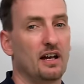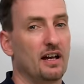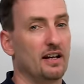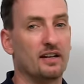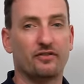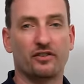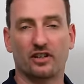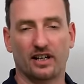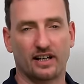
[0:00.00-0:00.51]

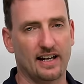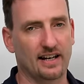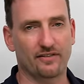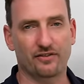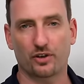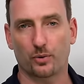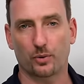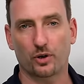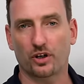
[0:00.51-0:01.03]
And
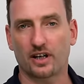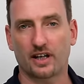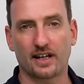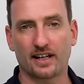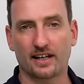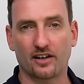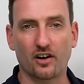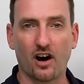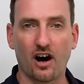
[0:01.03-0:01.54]
if you're working
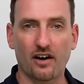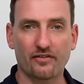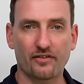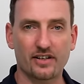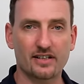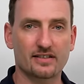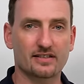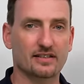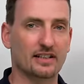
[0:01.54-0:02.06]
in an
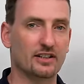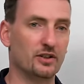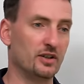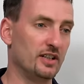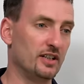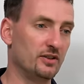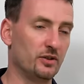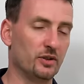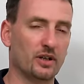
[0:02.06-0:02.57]
office and you
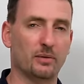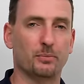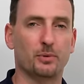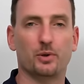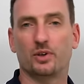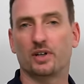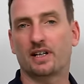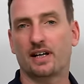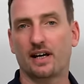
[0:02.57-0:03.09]
need to
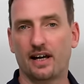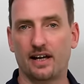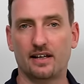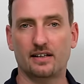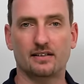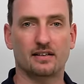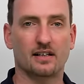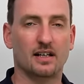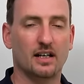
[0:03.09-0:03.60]

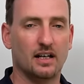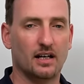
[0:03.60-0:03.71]
communicate